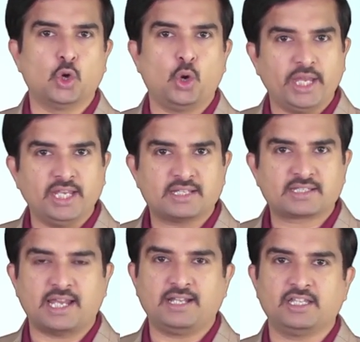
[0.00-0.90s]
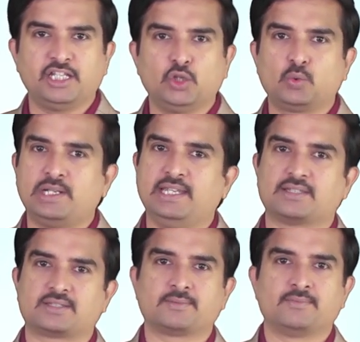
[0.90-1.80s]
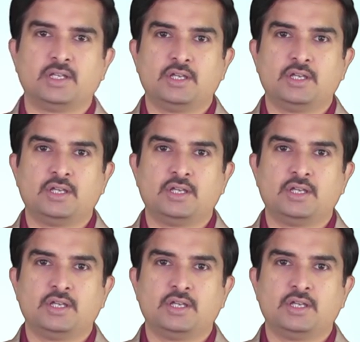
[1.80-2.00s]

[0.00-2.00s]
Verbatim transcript: go inside the nucleus.